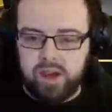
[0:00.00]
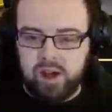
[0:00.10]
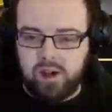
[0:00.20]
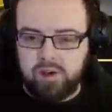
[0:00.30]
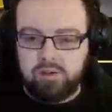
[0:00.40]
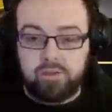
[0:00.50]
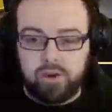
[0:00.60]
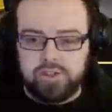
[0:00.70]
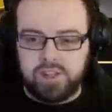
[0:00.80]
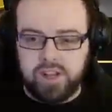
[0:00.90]
that are
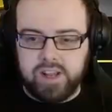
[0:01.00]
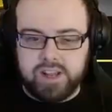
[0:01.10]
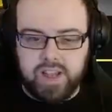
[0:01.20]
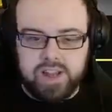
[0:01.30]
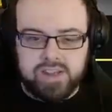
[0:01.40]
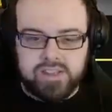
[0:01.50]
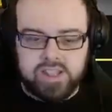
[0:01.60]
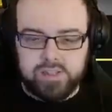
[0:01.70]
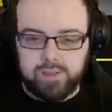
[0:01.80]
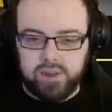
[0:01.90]
unfortunately
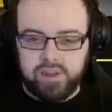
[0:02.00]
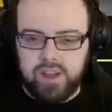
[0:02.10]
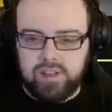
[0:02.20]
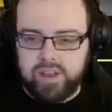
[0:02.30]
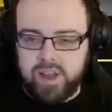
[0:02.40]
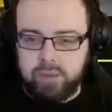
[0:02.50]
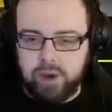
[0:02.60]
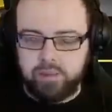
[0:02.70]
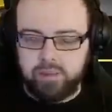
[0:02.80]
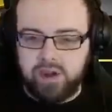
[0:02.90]
inaccessible in the
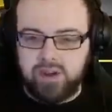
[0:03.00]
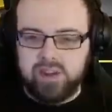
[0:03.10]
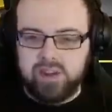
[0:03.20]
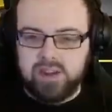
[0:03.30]
demo, but